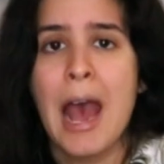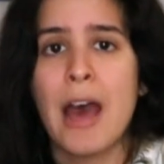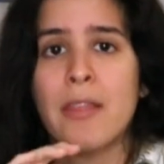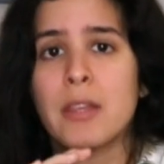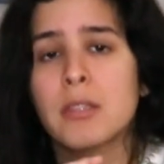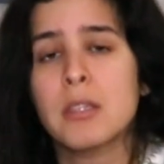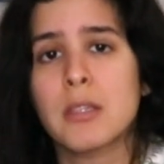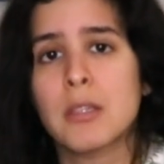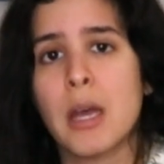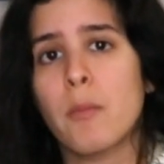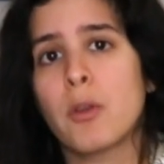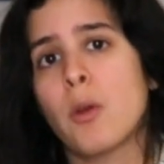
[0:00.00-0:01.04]
And this is a
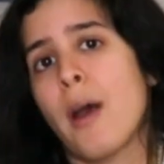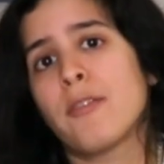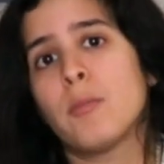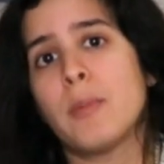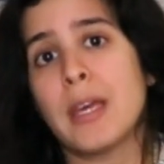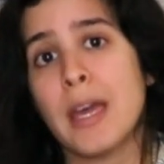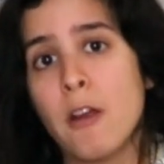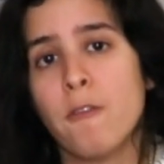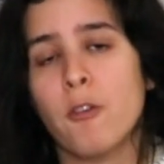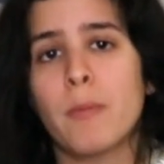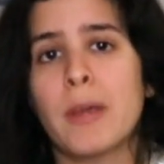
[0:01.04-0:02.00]
time when you have to be careful,